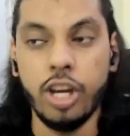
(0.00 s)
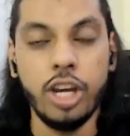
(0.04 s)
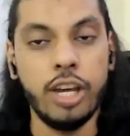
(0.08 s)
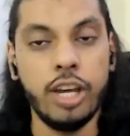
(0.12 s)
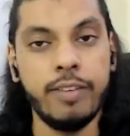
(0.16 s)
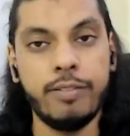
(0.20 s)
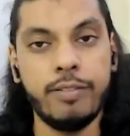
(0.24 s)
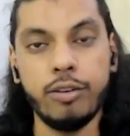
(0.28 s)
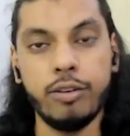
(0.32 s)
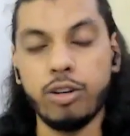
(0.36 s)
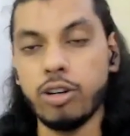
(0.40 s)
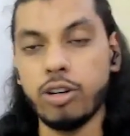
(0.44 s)

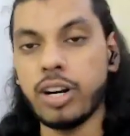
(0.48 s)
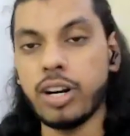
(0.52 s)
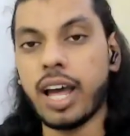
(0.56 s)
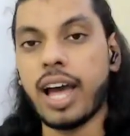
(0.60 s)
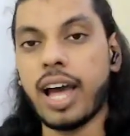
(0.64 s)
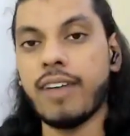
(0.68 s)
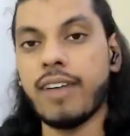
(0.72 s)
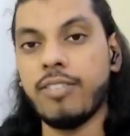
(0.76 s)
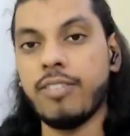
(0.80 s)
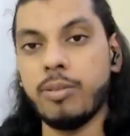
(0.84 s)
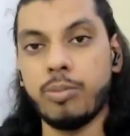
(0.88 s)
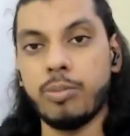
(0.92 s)
If you don't
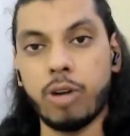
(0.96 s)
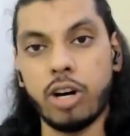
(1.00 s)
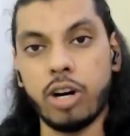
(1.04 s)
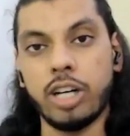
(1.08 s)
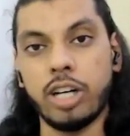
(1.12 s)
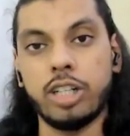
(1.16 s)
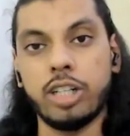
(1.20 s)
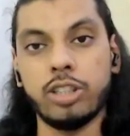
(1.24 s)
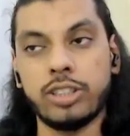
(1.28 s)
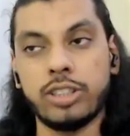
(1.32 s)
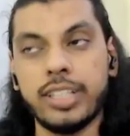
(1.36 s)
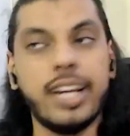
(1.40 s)
have a
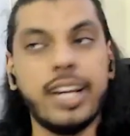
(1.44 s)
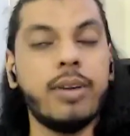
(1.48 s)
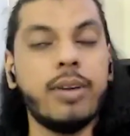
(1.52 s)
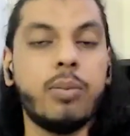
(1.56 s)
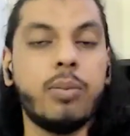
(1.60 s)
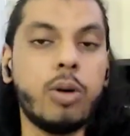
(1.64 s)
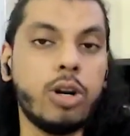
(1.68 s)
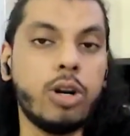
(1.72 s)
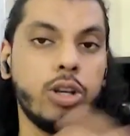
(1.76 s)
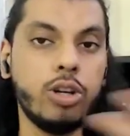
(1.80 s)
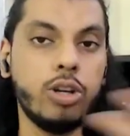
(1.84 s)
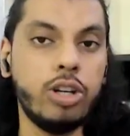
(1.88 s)
product to sell,
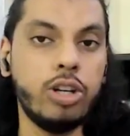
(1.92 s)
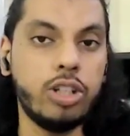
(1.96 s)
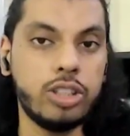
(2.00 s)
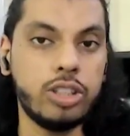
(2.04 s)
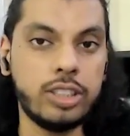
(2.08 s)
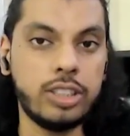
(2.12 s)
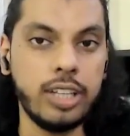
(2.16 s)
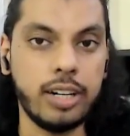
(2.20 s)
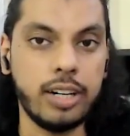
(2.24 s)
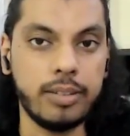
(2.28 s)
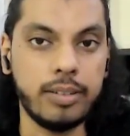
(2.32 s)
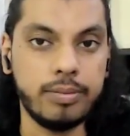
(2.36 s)
what are you going to
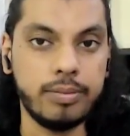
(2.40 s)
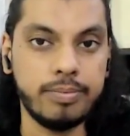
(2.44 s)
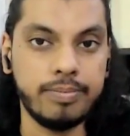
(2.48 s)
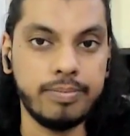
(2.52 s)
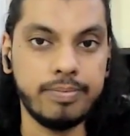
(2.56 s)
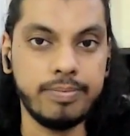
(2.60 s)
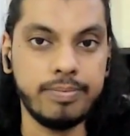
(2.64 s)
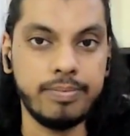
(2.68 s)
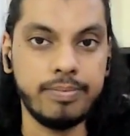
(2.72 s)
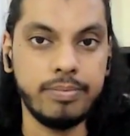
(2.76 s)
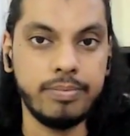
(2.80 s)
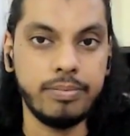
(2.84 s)
sell?
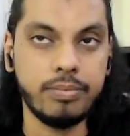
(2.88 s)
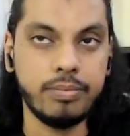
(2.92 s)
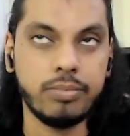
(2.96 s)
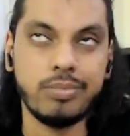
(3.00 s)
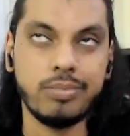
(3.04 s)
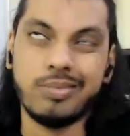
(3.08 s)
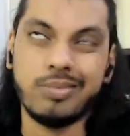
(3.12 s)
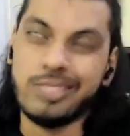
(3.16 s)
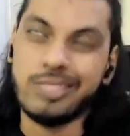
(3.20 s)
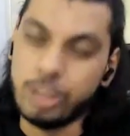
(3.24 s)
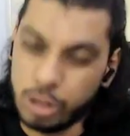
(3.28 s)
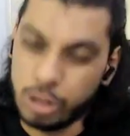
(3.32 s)

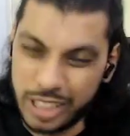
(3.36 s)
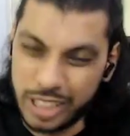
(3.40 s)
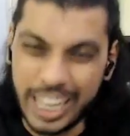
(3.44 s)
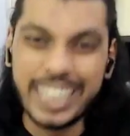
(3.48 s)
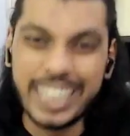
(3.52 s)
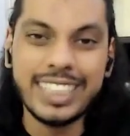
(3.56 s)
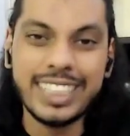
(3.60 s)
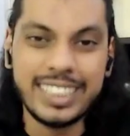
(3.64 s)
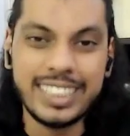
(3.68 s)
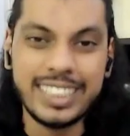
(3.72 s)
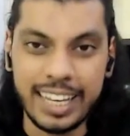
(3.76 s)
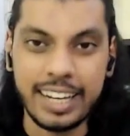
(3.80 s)
You
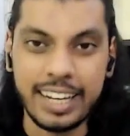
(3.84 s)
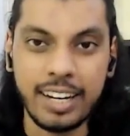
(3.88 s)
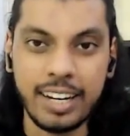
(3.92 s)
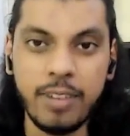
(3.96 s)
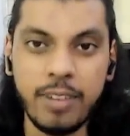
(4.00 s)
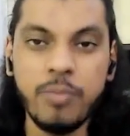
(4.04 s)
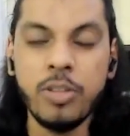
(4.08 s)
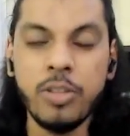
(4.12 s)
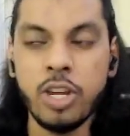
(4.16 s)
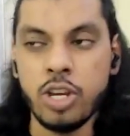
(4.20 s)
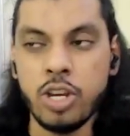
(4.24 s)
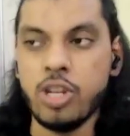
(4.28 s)
can
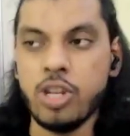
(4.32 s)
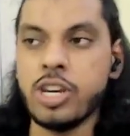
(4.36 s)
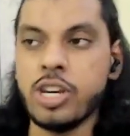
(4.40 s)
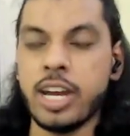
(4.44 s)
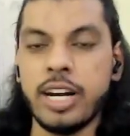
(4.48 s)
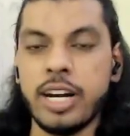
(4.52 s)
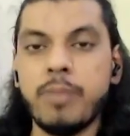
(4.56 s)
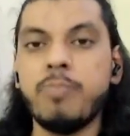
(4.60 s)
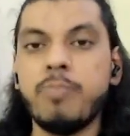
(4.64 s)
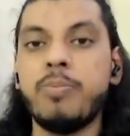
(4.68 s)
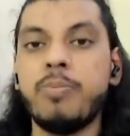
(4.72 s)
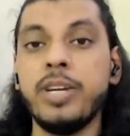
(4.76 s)
sell, you
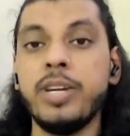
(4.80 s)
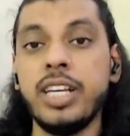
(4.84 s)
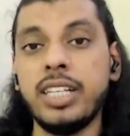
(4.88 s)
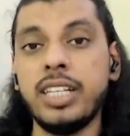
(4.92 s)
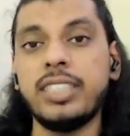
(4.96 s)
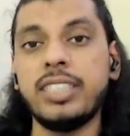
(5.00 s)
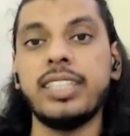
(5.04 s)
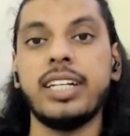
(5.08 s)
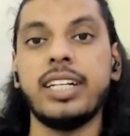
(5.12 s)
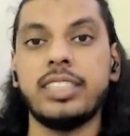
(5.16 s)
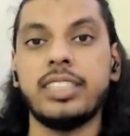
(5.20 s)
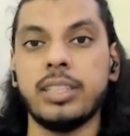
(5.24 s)
can
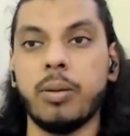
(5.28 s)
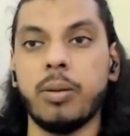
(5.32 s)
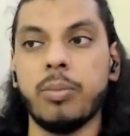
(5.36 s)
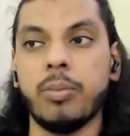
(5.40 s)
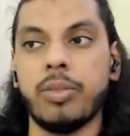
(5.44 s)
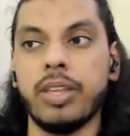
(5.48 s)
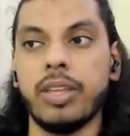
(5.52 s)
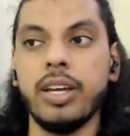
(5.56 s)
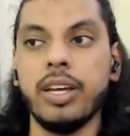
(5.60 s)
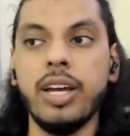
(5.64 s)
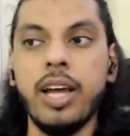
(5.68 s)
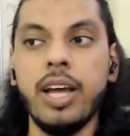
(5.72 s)
pre-sell
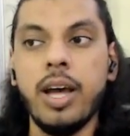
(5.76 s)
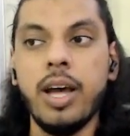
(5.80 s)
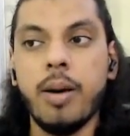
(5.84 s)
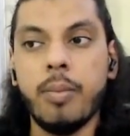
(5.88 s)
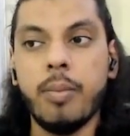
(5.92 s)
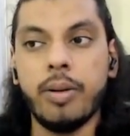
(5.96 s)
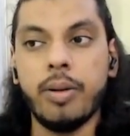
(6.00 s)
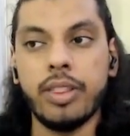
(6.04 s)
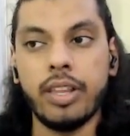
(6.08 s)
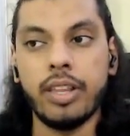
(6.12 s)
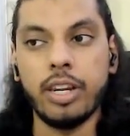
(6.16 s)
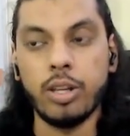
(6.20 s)
something,
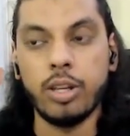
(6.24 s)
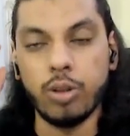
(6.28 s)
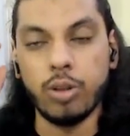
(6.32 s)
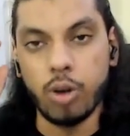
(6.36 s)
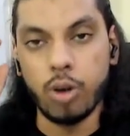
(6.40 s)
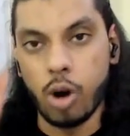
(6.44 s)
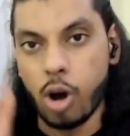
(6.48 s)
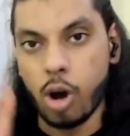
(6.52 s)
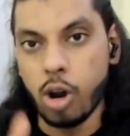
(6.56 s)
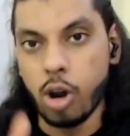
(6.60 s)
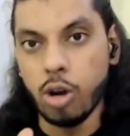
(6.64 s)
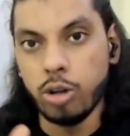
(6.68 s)
but then
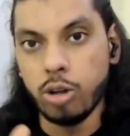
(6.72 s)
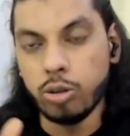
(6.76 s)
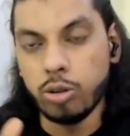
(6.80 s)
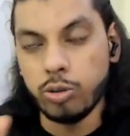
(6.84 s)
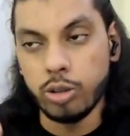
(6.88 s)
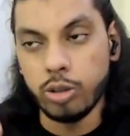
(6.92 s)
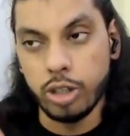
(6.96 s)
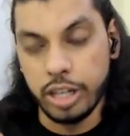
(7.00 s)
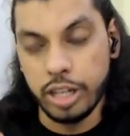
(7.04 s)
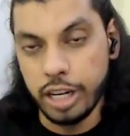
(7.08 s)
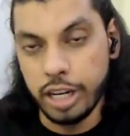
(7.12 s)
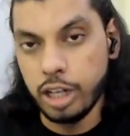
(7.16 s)
you
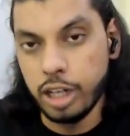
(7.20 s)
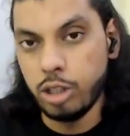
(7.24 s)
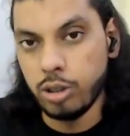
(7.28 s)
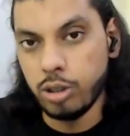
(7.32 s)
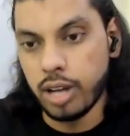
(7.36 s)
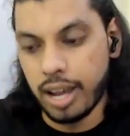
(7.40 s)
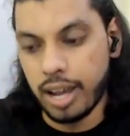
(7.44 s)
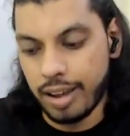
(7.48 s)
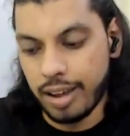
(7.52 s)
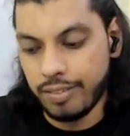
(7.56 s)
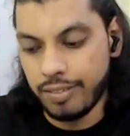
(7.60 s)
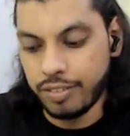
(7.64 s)
need to
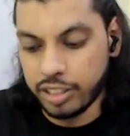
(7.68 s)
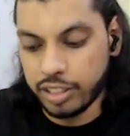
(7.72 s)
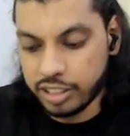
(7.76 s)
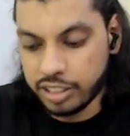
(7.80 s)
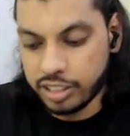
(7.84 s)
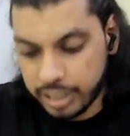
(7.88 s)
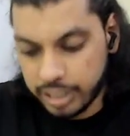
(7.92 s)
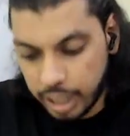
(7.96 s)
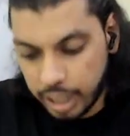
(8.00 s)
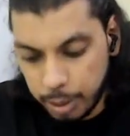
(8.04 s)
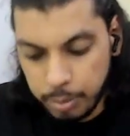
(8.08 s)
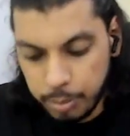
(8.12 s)
have a
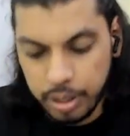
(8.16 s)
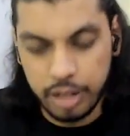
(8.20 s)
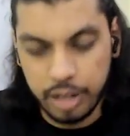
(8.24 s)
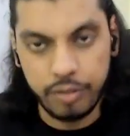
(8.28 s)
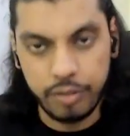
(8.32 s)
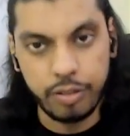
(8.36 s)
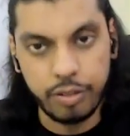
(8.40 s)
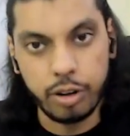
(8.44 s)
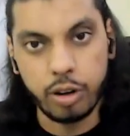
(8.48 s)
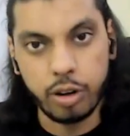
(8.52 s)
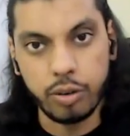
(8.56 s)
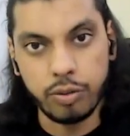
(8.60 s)
script in
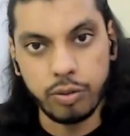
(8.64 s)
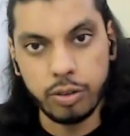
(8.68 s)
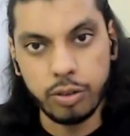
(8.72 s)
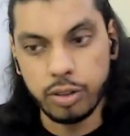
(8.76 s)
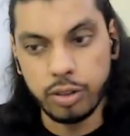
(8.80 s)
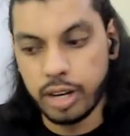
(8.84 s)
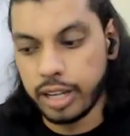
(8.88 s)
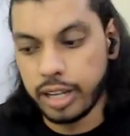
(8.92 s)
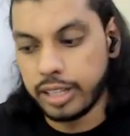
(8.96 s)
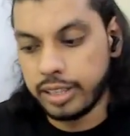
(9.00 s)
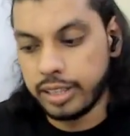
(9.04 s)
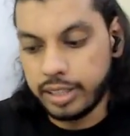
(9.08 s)
front of you,
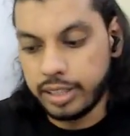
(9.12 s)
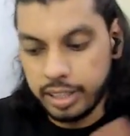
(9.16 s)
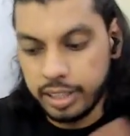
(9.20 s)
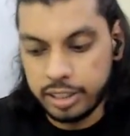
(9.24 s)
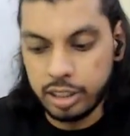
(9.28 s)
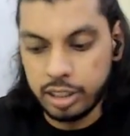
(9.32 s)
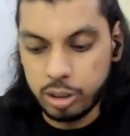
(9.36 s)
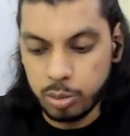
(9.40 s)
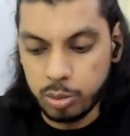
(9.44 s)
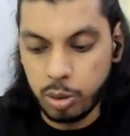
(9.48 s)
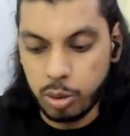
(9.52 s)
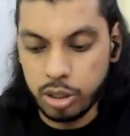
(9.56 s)
like
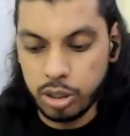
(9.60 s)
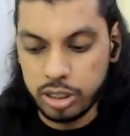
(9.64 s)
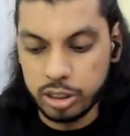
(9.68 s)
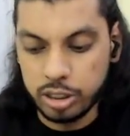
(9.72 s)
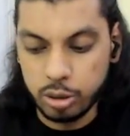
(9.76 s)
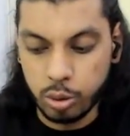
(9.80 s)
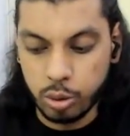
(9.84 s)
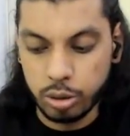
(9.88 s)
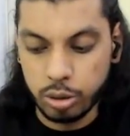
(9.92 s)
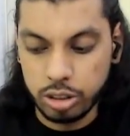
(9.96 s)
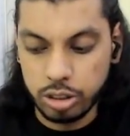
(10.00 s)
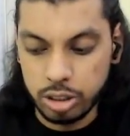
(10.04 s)
this is what
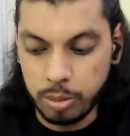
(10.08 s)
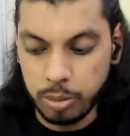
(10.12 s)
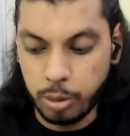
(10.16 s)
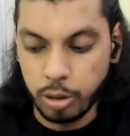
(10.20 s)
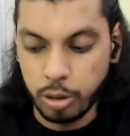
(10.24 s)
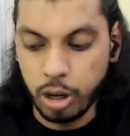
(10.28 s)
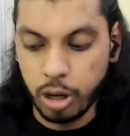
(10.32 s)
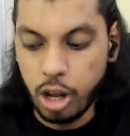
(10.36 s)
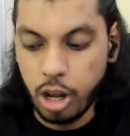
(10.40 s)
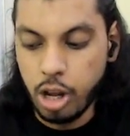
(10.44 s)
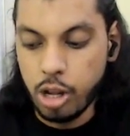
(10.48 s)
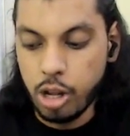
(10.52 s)
this course is
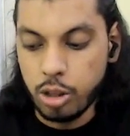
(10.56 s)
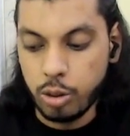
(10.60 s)
about.